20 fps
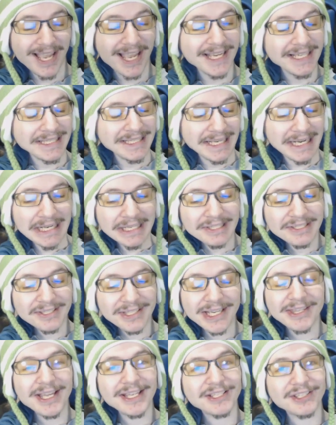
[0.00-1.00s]
I can't
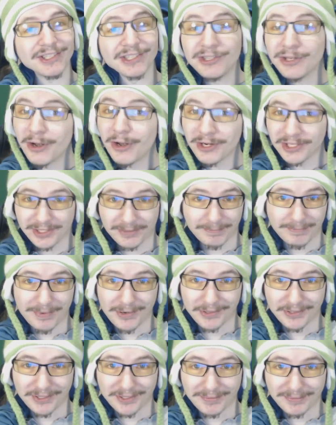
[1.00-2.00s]
say that's not
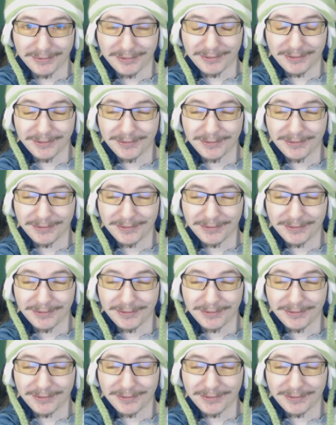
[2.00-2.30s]
possible,